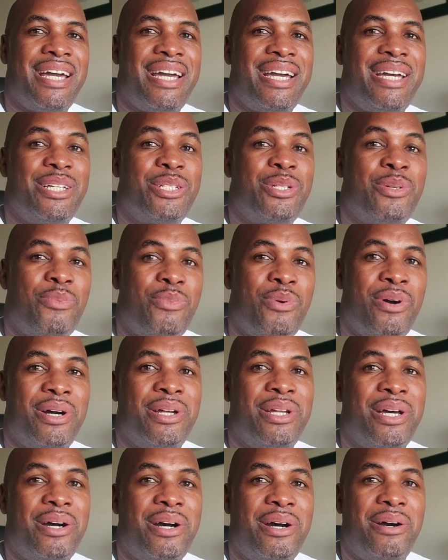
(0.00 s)
is
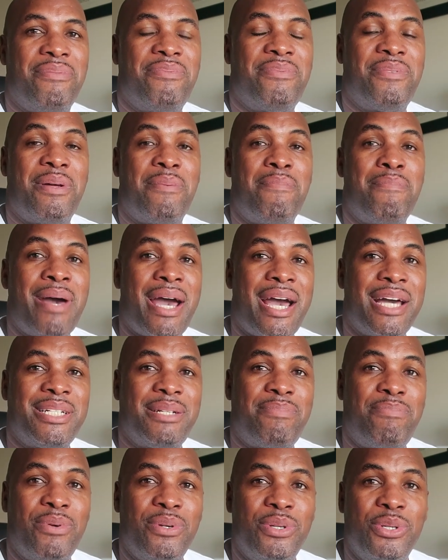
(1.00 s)
one of the
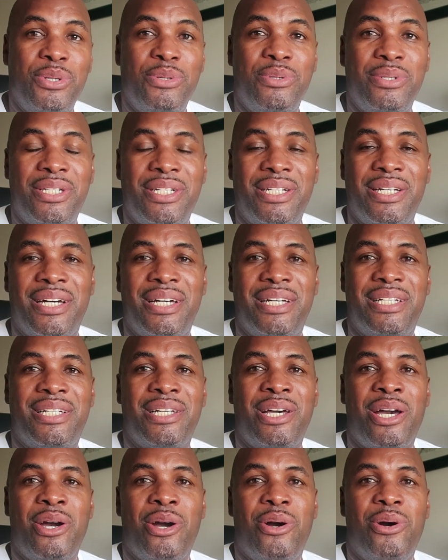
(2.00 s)
mass
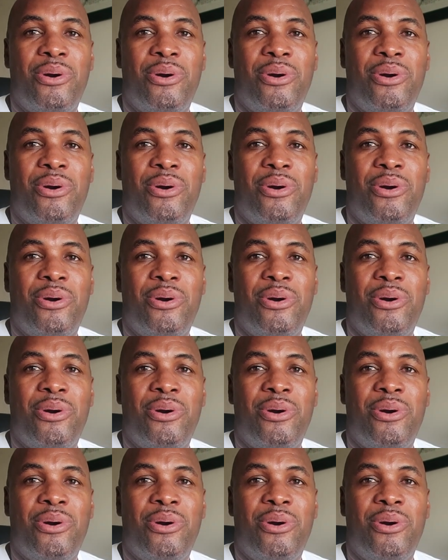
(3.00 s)
producers